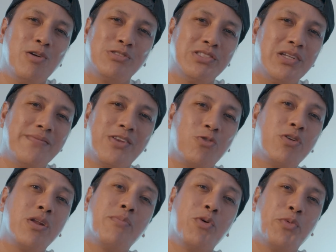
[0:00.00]
007 or
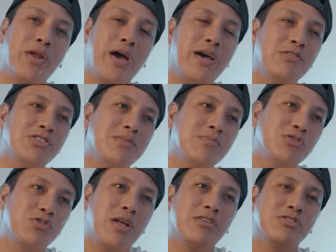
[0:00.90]
009 or something.
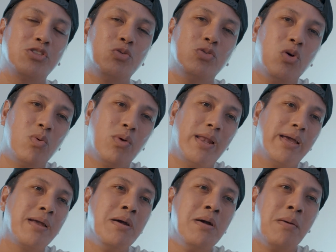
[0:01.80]
So now it's two-tone,
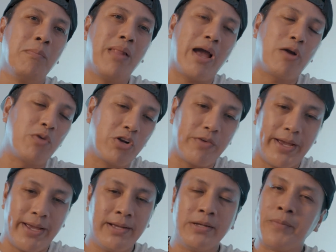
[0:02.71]
like black with
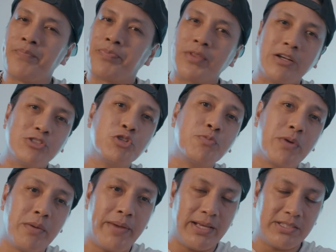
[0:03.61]
gray.
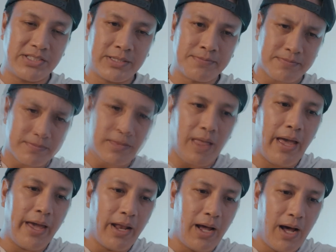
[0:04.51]
Super amazing.
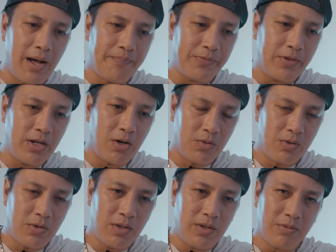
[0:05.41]
And you
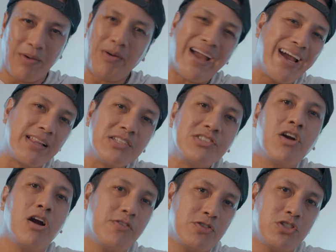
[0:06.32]
know, well, I got this
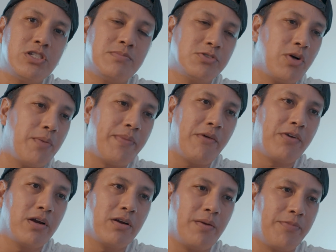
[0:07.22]
car for cheap, so I'm
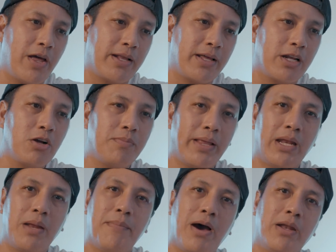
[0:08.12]
not gonna
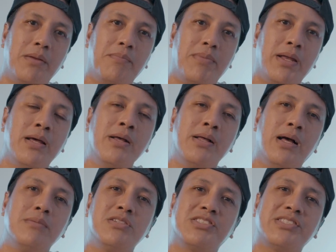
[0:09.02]
complain about it. But
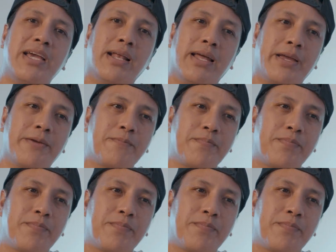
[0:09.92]
I'm just saying, like,